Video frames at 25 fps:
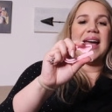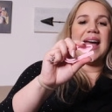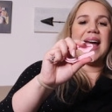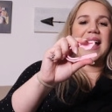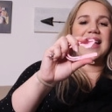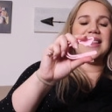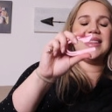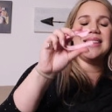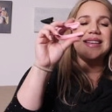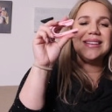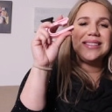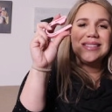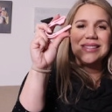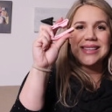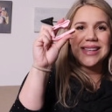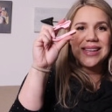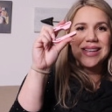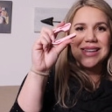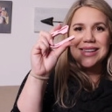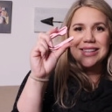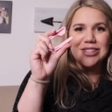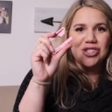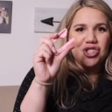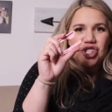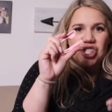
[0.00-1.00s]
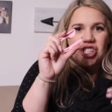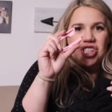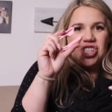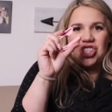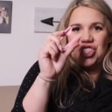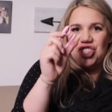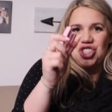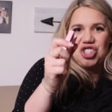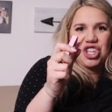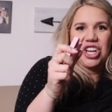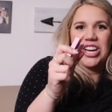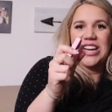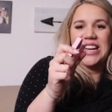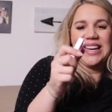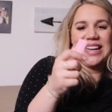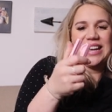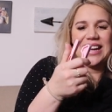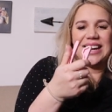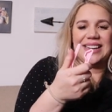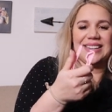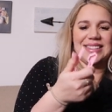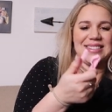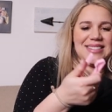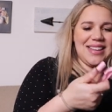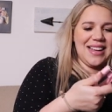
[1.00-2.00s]
And this thing is just
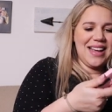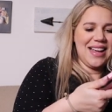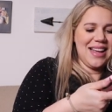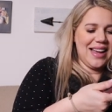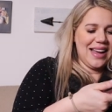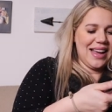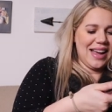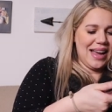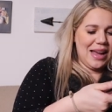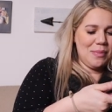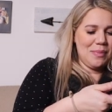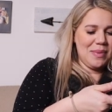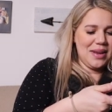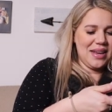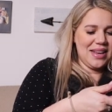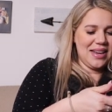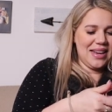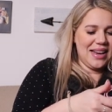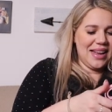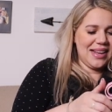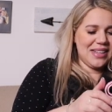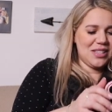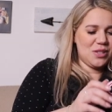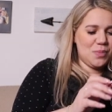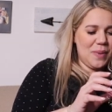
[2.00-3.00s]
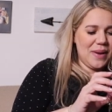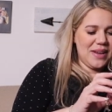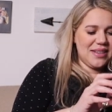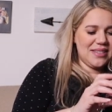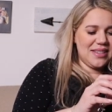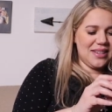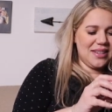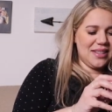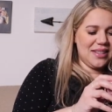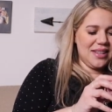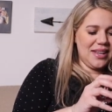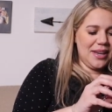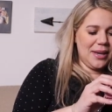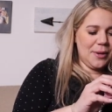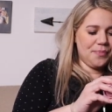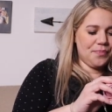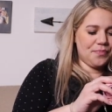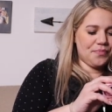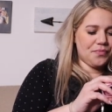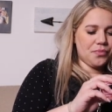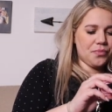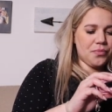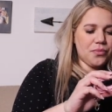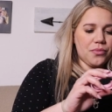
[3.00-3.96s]
genius. I mean, it's basically